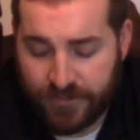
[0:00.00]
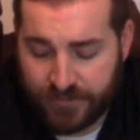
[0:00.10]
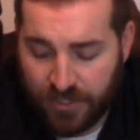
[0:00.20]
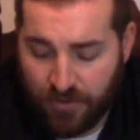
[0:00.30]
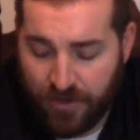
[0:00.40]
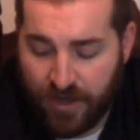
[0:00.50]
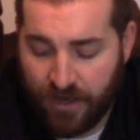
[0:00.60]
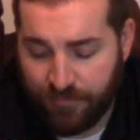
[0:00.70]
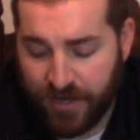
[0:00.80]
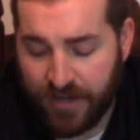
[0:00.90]
So uh,
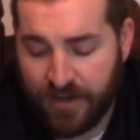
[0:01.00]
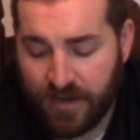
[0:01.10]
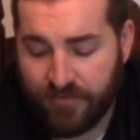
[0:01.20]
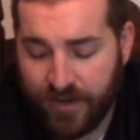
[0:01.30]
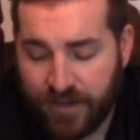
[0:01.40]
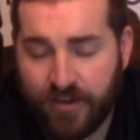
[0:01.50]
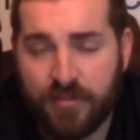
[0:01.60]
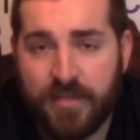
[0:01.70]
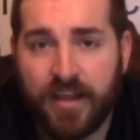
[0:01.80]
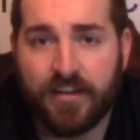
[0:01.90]
I'm picking Iacovetti here to
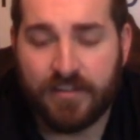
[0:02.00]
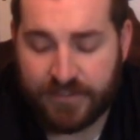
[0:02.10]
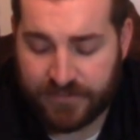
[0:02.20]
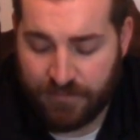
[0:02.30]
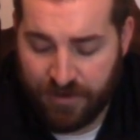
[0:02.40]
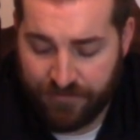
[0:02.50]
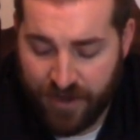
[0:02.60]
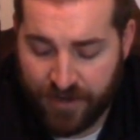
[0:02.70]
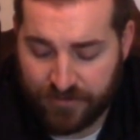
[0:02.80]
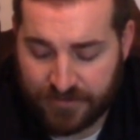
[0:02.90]
make it in the
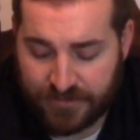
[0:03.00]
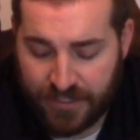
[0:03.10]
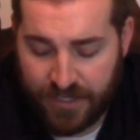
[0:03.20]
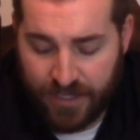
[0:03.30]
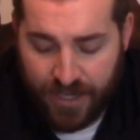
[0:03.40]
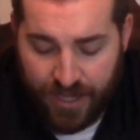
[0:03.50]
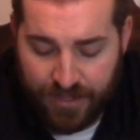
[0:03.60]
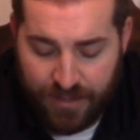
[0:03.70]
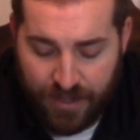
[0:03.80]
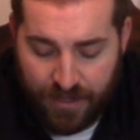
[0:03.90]
semifinals,
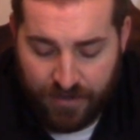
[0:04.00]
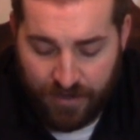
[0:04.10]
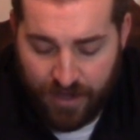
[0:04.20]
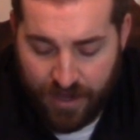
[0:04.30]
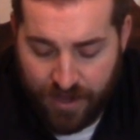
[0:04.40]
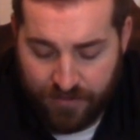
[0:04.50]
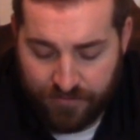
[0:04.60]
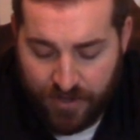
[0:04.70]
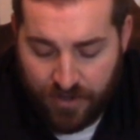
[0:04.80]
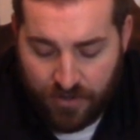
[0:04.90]
and then I
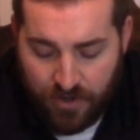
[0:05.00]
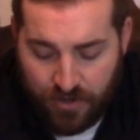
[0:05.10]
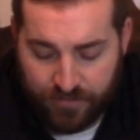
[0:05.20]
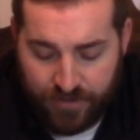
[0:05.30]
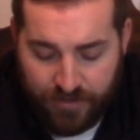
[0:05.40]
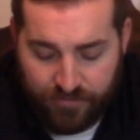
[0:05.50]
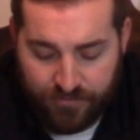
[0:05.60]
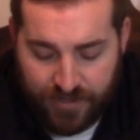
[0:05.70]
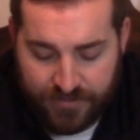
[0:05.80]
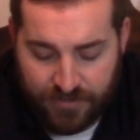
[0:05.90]
have Colin Devlin
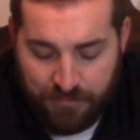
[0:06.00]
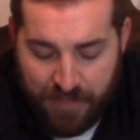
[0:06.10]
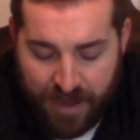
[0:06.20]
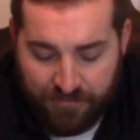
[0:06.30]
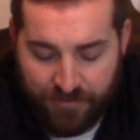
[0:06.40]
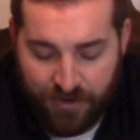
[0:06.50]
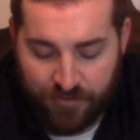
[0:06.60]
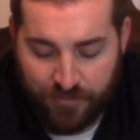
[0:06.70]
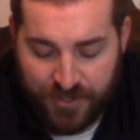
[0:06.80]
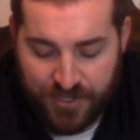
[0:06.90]
wrestling Matt Fair
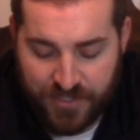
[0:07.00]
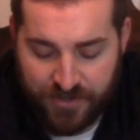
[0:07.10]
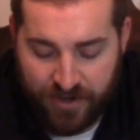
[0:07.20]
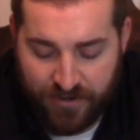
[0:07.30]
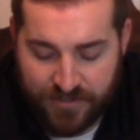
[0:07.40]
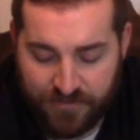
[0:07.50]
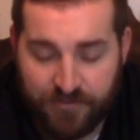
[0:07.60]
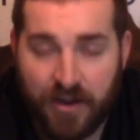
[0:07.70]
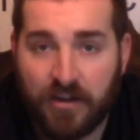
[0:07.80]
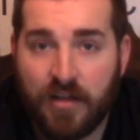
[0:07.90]
from West Chester Henderson.
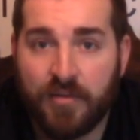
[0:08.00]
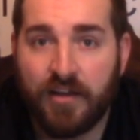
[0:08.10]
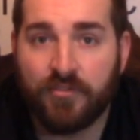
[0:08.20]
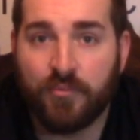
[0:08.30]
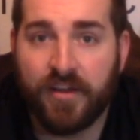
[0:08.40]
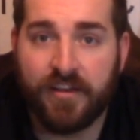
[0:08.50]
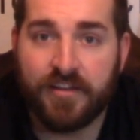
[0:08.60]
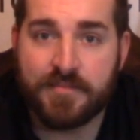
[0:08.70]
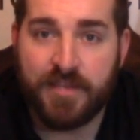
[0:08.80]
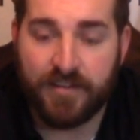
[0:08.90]
Fair coming off the win in
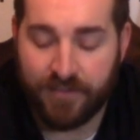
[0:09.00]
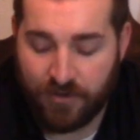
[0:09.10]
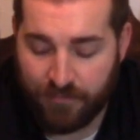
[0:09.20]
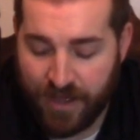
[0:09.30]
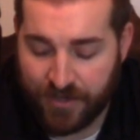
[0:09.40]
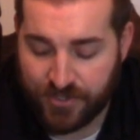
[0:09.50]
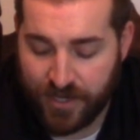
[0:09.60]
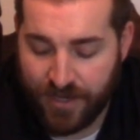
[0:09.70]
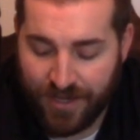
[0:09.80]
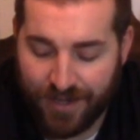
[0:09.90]
his pigtail match,
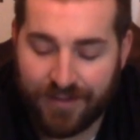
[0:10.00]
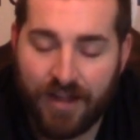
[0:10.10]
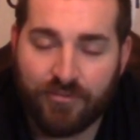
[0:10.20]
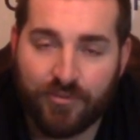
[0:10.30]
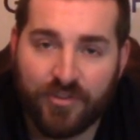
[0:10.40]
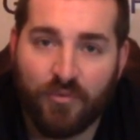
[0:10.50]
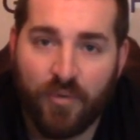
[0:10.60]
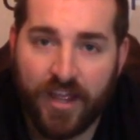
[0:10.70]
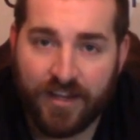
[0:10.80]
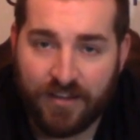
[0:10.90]
and Devlin with the
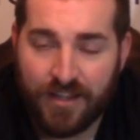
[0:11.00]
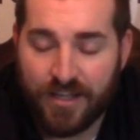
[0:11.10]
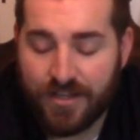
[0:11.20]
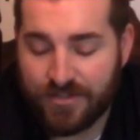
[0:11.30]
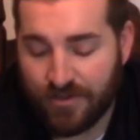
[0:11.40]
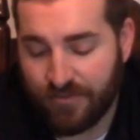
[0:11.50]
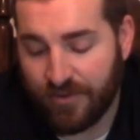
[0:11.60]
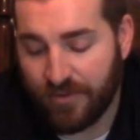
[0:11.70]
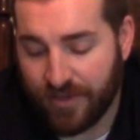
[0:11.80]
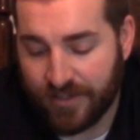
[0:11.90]
win. So if
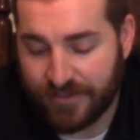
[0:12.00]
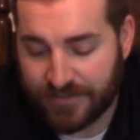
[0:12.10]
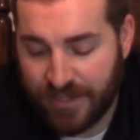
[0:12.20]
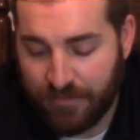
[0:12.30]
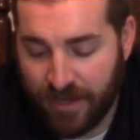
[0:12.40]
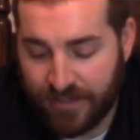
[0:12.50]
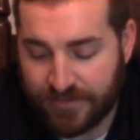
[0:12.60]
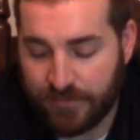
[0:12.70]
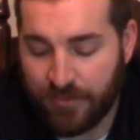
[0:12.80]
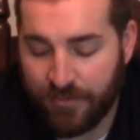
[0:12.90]
we look in the semi,
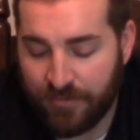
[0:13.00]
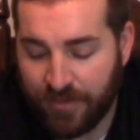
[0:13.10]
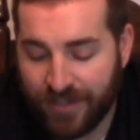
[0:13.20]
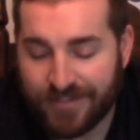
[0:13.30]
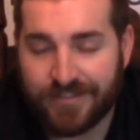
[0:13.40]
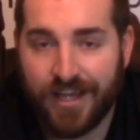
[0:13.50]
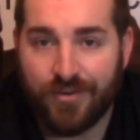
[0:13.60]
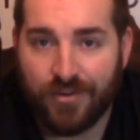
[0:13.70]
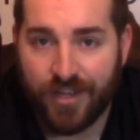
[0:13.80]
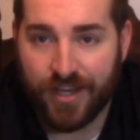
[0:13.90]
Zimmerman beats
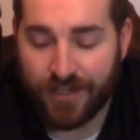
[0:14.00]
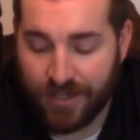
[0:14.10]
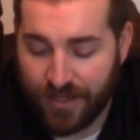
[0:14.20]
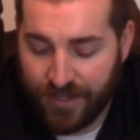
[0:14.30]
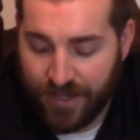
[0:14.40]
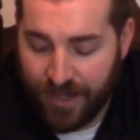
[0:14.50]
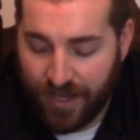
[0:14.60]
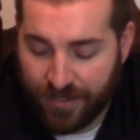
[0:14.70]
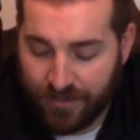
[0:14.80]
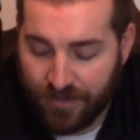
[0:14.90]
Senderling,
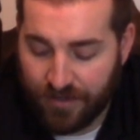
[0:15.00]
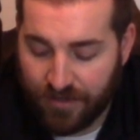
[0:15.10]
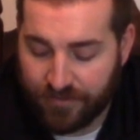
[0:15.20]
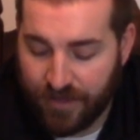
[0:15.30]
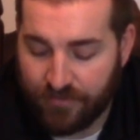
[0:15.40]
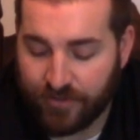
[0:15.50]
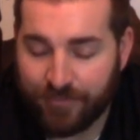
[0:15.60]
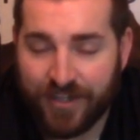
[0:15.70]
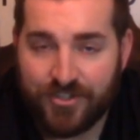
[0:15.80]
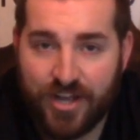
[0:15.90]
and Devlin
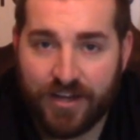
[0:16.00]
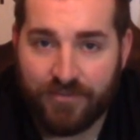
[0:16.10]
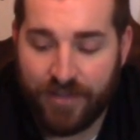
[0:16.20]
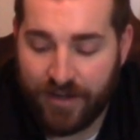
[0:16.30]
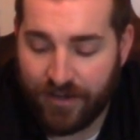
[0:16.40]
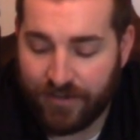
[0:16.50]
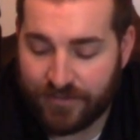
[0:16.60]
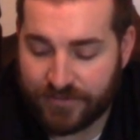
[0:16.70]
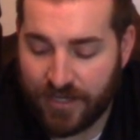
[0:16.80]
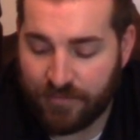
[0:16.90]
beats Iacovetti
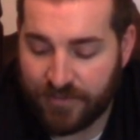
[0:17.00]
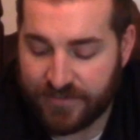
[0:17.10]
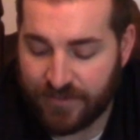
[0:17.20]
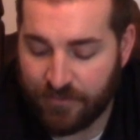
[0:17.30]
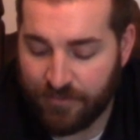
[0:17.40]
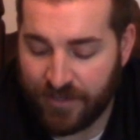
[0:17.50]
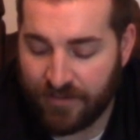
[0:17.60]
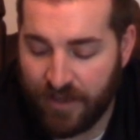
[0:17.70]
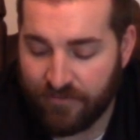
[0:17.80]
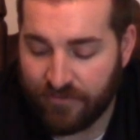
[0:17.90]
to set up the Zimmerman
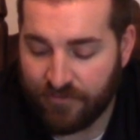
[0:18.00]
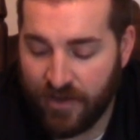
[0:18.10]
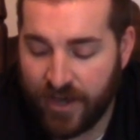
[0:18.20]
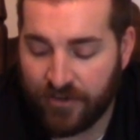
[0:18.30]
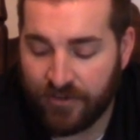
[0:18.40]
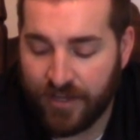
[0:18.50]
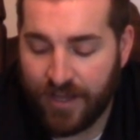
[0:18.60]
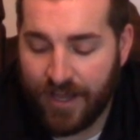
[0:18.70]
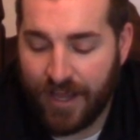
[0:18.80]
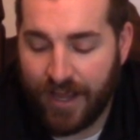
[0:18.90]
Devlin final.
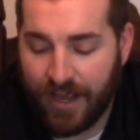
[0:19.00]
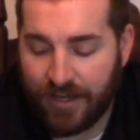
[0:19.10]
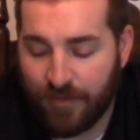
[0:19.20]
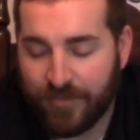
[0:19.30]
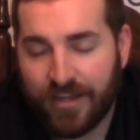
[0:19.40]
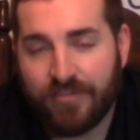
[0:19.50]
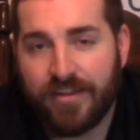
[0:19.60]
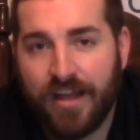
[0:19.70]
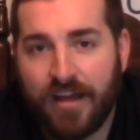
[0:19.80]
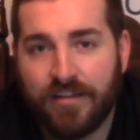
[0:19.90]
And I'm gonna give a
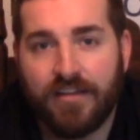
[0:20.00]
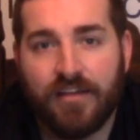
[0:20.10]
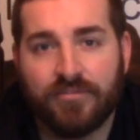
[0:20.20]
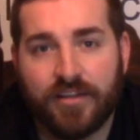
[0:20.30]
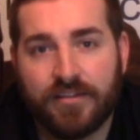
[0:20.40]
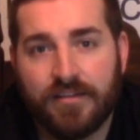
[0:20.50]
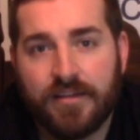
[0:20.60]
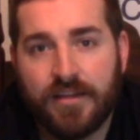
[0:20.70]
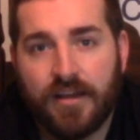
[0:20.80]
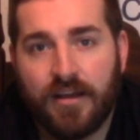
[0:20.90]
nod to Devlin.
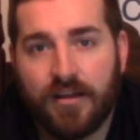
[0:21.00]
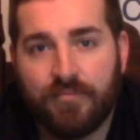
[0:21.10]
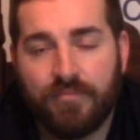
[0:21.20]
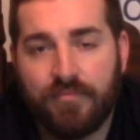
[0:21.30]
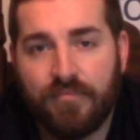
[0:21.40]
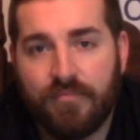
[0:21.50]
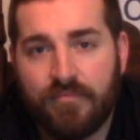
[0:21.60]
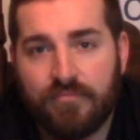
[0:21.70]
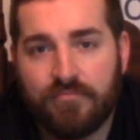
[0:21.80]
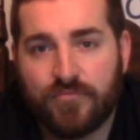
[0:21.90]
Um,
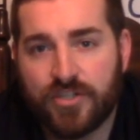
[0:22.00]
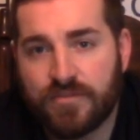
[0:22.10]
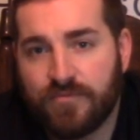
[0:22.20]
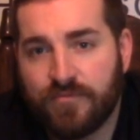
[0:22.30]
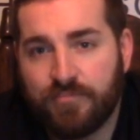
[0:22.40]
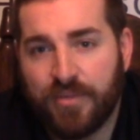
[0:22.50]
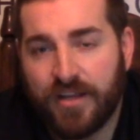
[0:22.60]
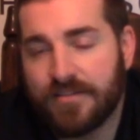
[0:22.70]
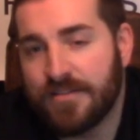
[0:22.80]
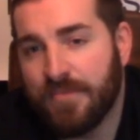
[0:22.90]
just
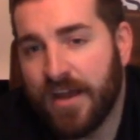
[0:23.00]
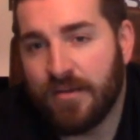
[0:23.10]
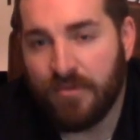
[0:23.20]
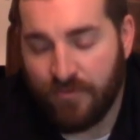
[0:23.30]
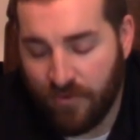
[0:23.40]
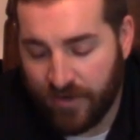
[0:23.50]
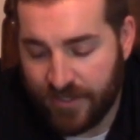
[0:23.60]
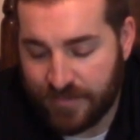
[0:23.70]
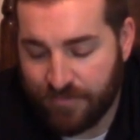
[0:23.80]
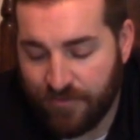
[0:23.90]
because he's been there before.
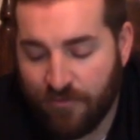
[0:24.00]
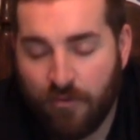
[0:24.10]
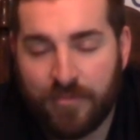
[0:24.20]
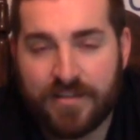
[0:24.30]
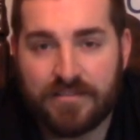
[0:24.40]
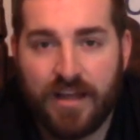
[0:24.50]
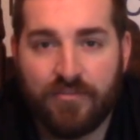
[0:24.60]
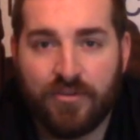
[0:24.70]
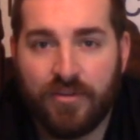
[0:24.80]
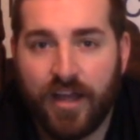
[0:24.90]
He's performed this
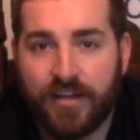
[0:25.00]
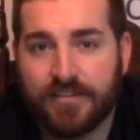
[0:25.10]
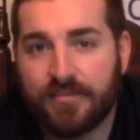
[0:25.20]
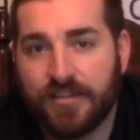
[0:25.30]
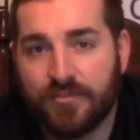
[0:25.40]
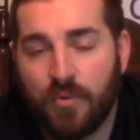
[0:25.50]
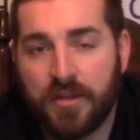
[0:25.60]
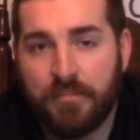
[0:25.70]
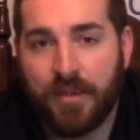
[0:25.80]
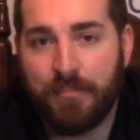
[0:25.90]
level and he's he's won
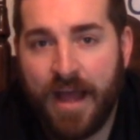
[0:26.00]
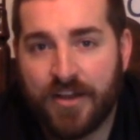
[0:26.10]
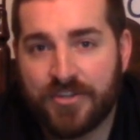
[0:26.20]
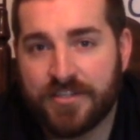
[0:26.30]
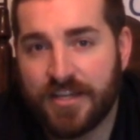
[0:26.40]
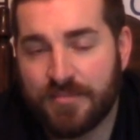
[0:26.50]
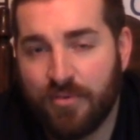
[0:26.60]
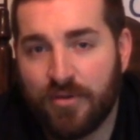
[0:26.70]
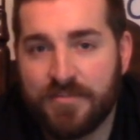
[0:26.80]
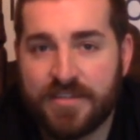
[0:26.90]
the big matches and he's
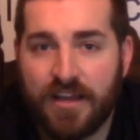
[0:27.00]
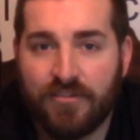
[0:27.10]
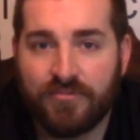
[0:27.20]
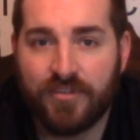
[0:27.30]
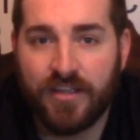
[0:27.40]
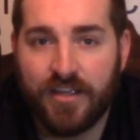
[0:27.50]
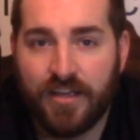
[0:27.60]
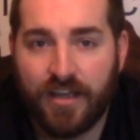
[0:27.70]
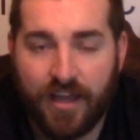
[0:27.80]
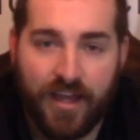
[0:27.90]
put himself
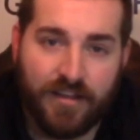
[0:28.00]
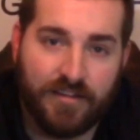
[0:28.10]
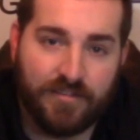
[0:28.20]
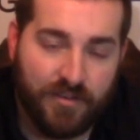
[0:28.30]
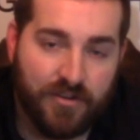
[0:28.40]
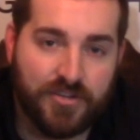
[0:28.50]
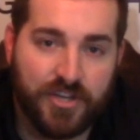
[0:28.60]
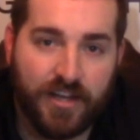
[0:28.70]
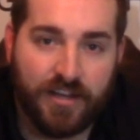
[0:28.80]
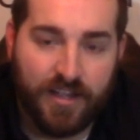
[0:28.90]
eh, eh, to
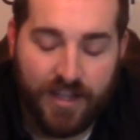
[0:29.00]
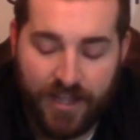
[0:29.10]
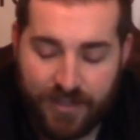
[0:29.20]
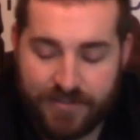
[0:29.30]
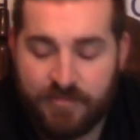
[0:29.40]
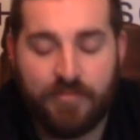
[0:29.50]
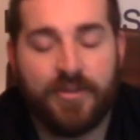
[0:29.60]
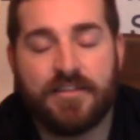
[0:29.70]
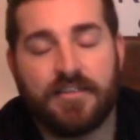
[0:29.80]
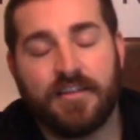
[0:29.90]
Hershey. And
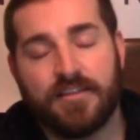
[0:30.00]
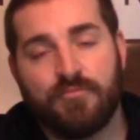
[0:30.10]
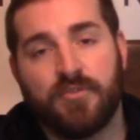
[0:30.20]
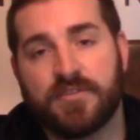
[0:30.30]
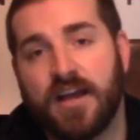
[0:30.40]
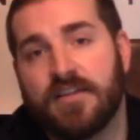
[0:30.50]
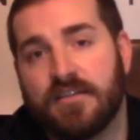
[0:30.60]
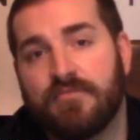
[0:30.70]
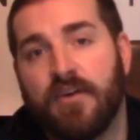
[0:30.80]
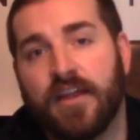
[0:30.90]
Zimmerman is one of those guys
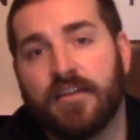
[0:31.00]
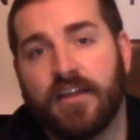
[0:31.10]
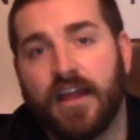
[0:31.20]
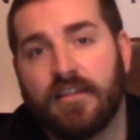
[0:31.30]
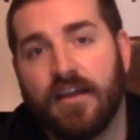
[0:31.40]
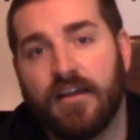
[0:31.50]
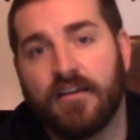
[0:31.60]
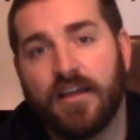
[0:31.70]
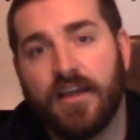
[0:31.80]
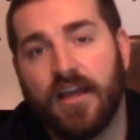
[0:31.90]
that's fighting to get there.
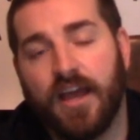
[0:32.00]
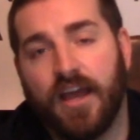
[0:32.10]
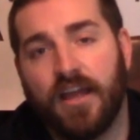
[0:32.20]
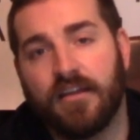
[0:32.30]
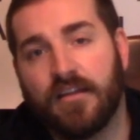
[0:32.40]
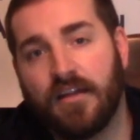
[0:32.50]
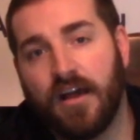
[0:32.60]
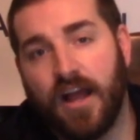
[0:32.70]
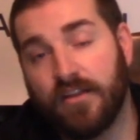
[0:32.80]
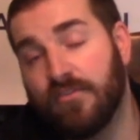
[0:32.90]
And
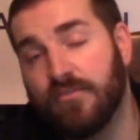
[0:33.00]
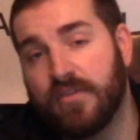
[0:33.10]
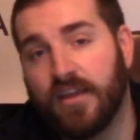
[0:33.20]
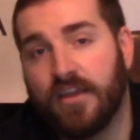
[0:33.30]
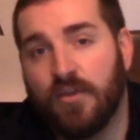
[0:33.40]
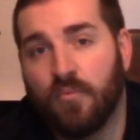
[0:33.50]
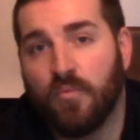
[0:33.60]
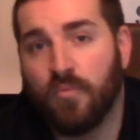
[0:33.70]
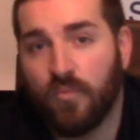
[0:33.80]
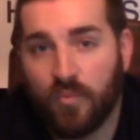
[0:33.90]
I do think he
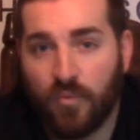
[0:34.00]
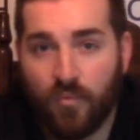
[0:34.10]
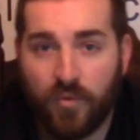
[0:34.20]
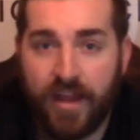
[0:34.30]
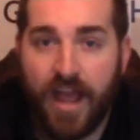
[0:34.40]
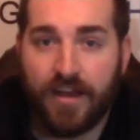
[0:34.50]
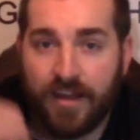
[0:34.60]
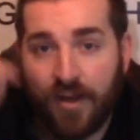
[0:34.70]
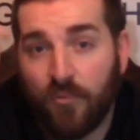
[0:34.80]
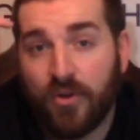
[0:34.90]
can
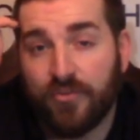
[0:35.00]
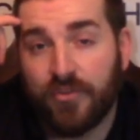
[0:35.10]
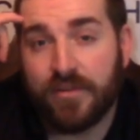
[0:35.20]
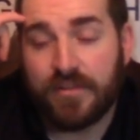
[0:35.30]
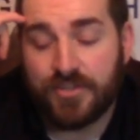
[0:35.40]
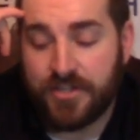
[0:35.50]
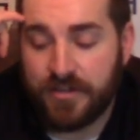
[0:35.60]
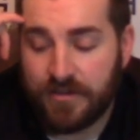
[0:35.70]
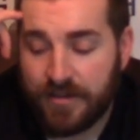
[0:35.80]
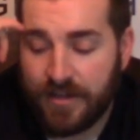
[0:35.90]
and will do it this
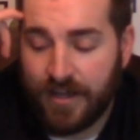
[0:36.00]
year.